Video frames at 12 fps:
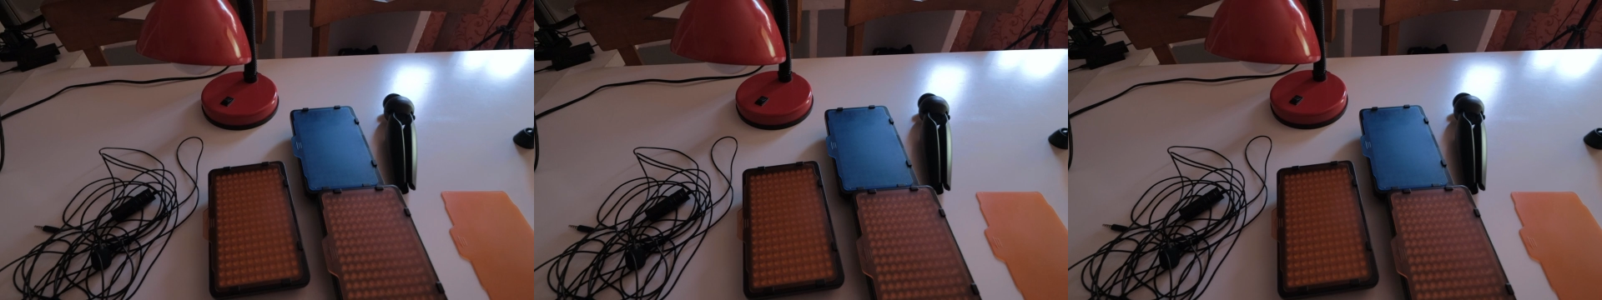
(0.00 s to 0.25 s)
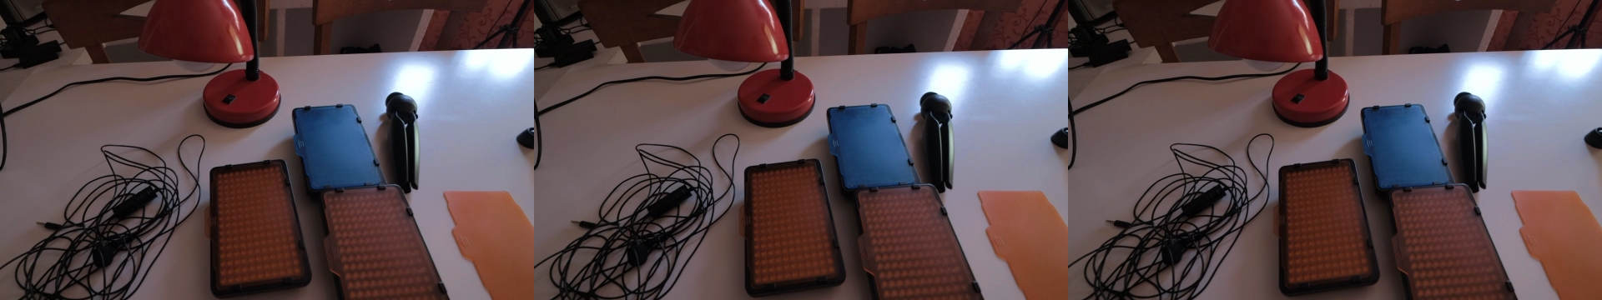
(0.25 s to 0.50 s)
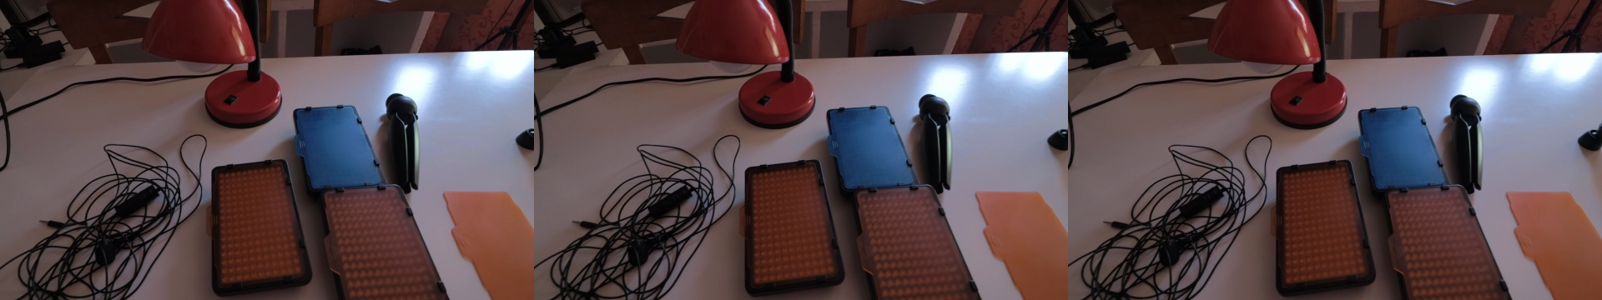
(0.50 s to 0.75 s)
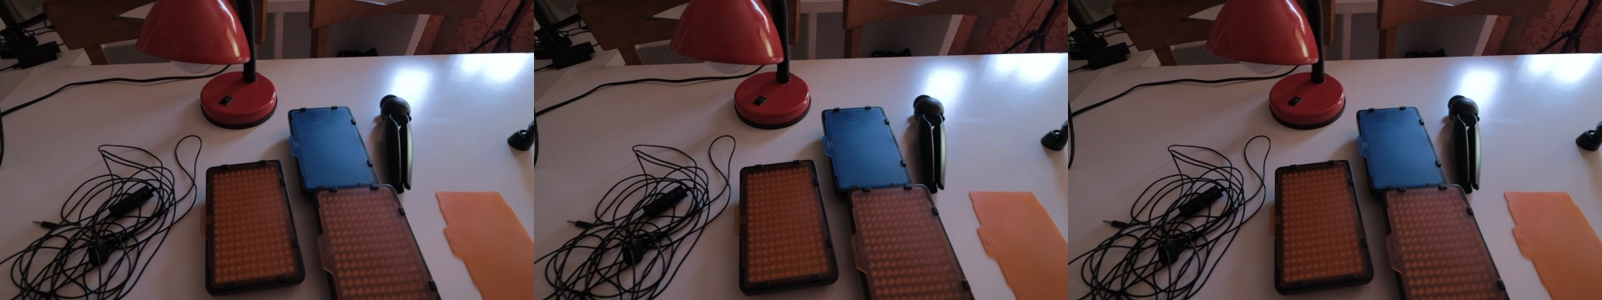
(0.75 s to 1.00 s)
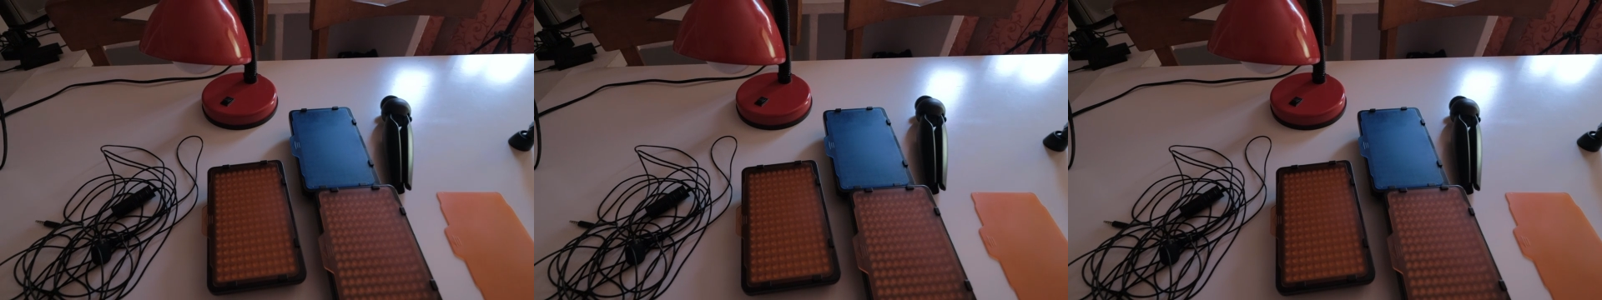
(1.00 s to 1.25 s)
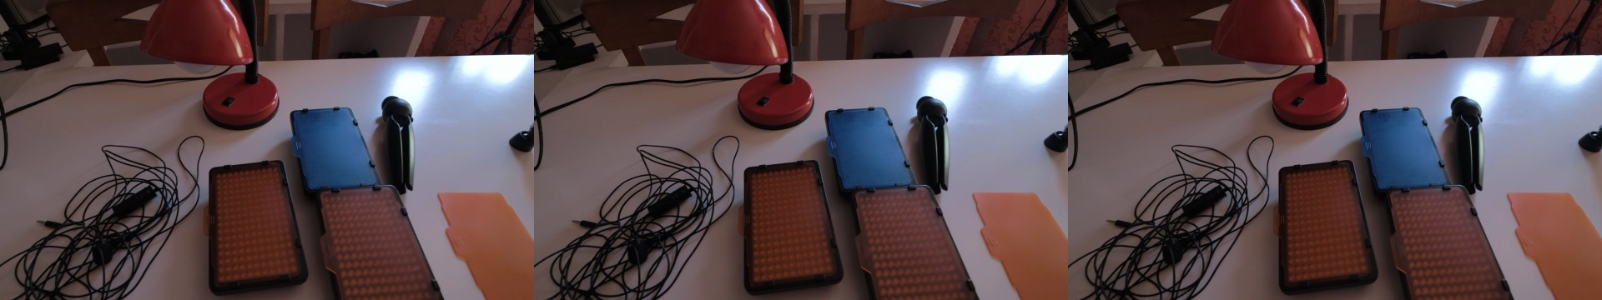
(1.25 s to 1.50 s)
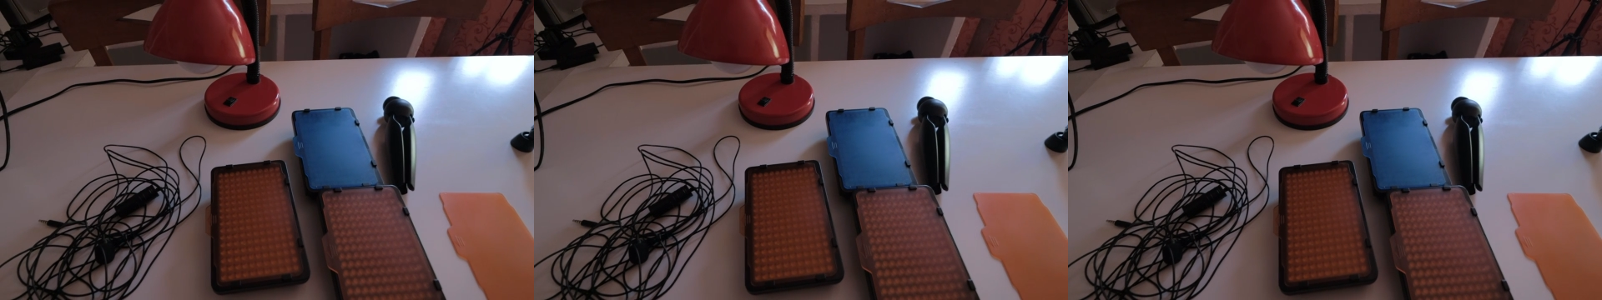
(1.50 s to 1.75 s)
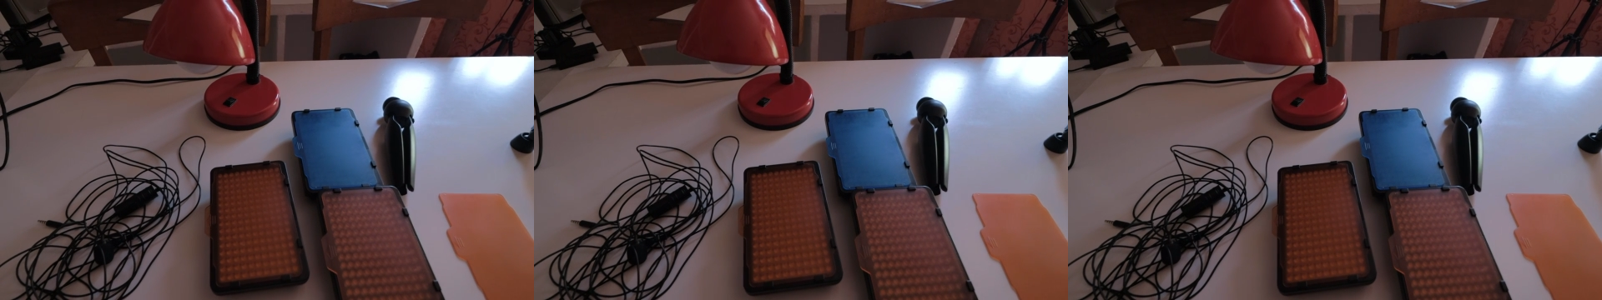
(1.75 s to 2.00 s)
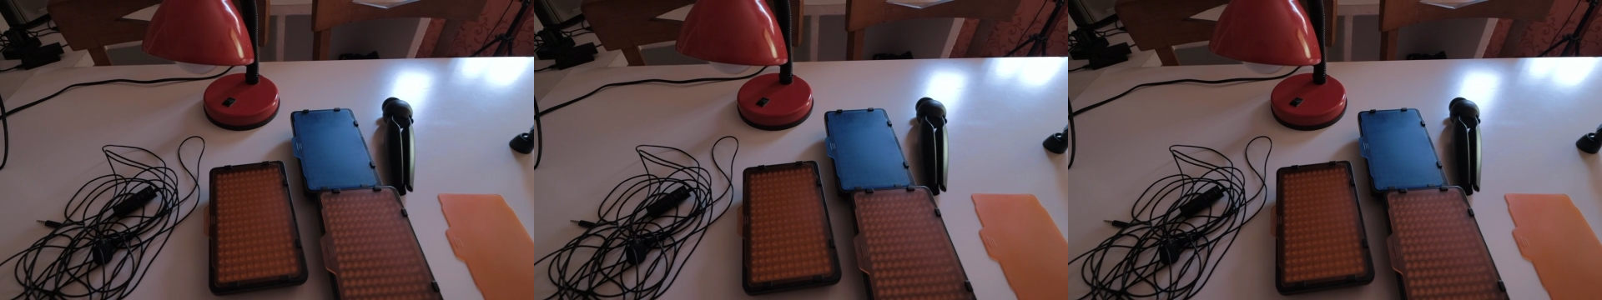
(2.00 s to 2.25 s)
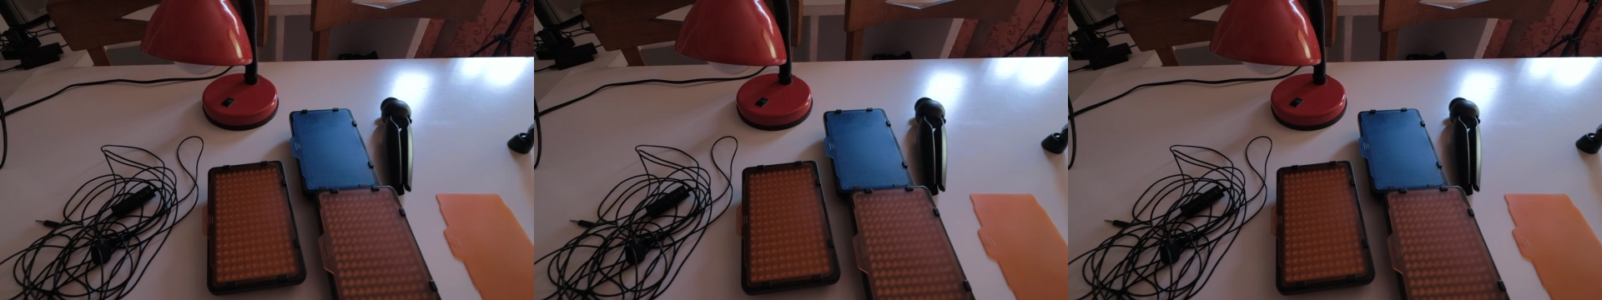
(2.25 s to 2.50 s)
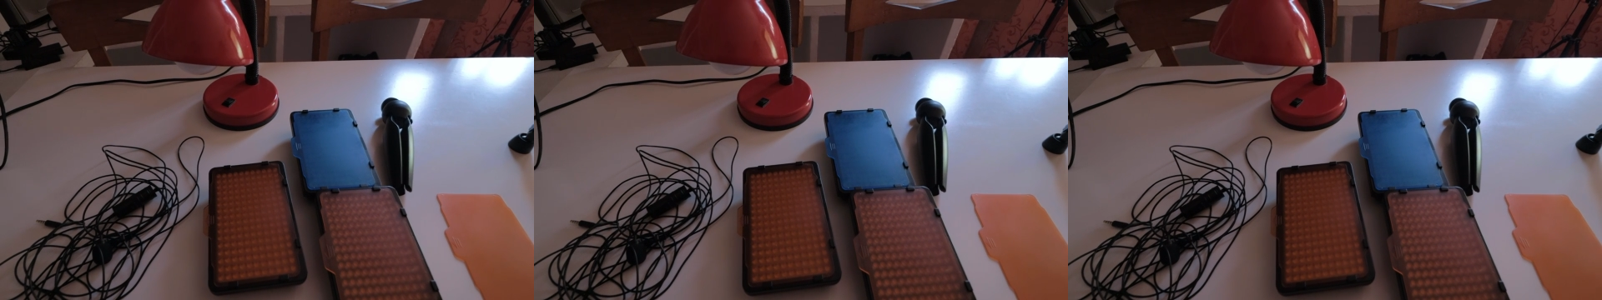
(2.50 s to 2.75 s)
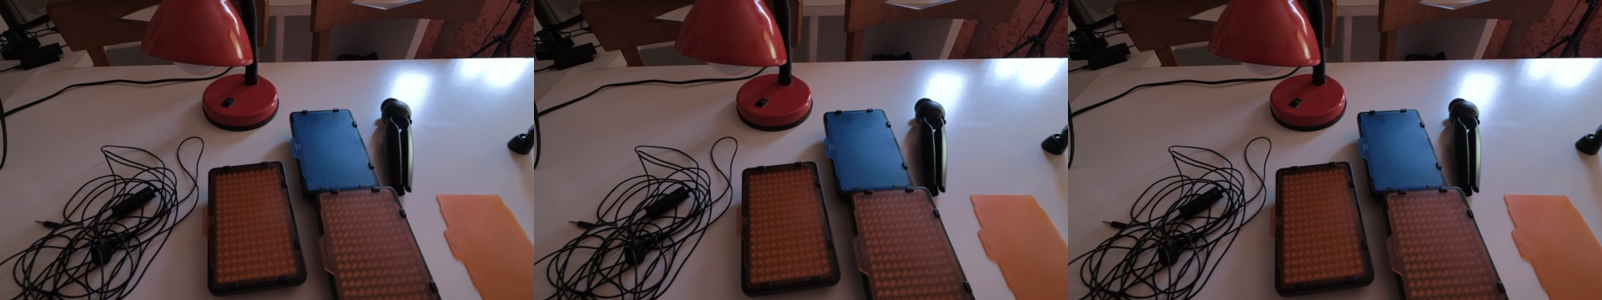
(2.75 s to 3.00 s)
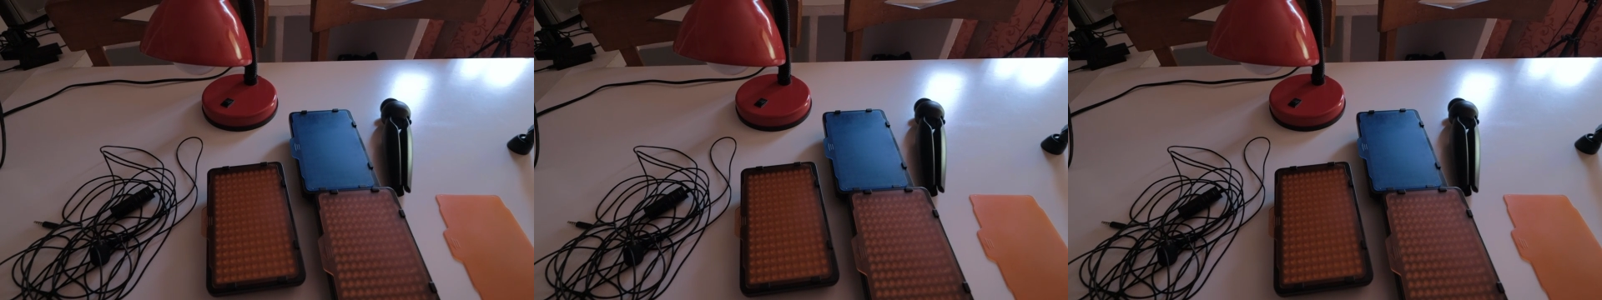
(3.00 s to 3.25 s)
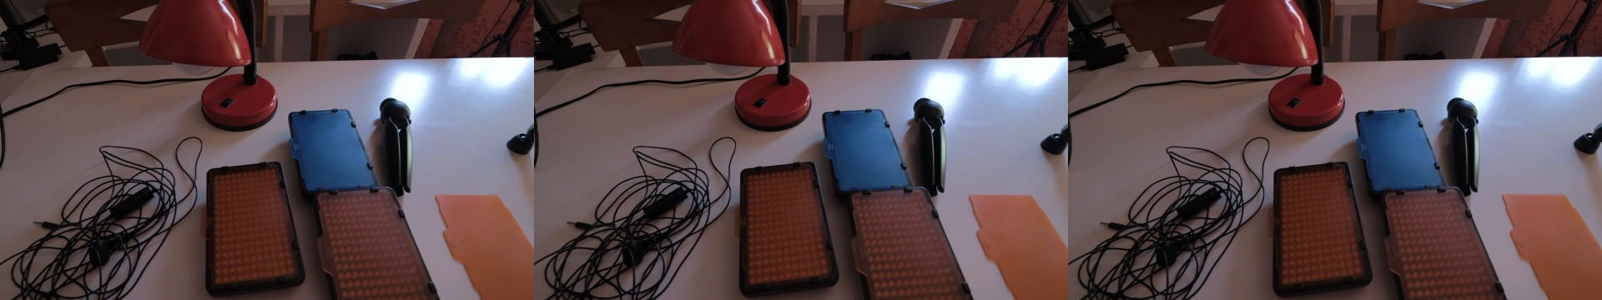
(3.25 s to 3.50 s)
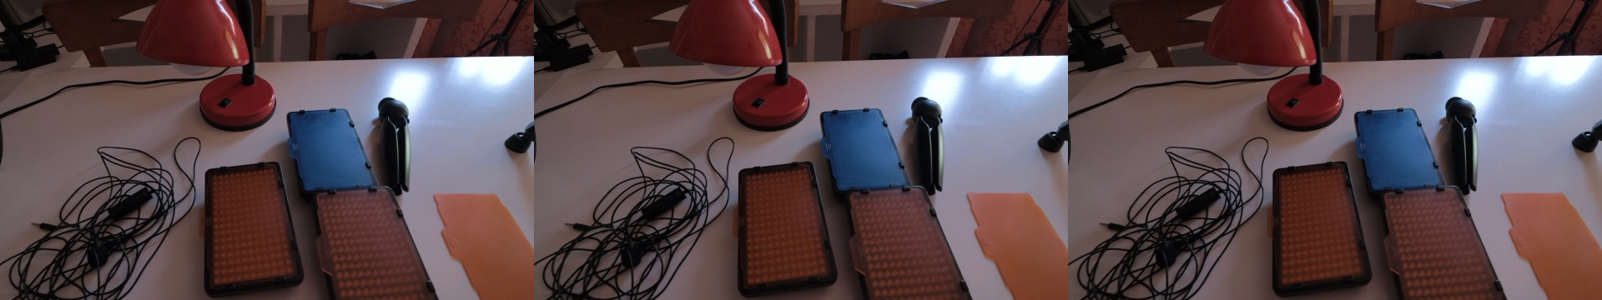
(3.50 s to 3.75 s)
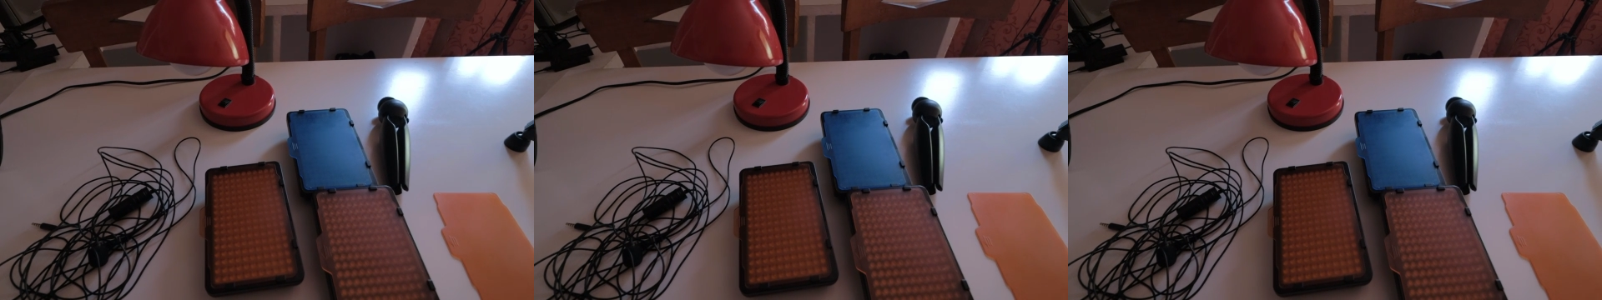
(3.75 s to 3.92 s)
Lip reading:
Nobody's mouth can be seen.